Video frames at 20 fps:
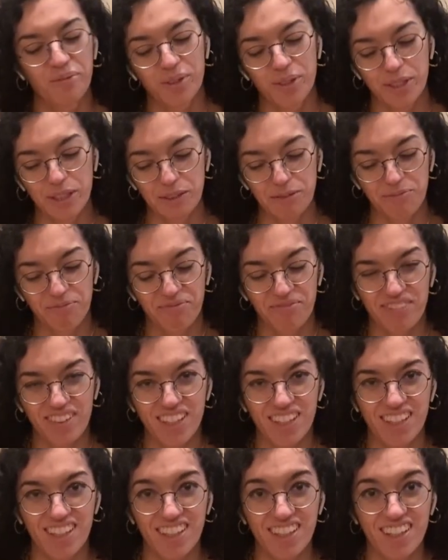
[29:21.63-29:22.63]
So, all
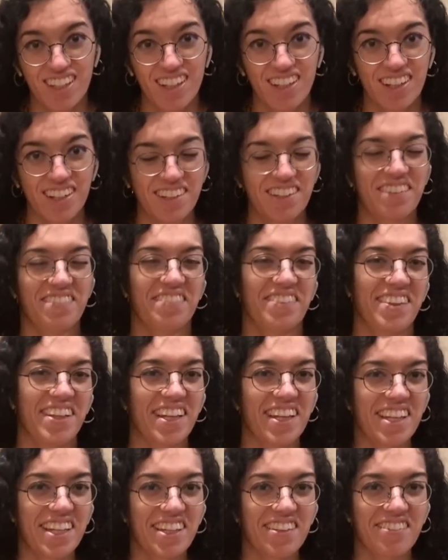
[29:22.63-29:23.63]
right,
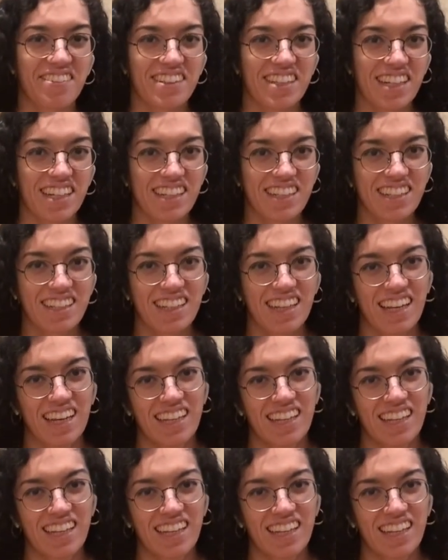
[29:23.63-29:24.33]
thank you again,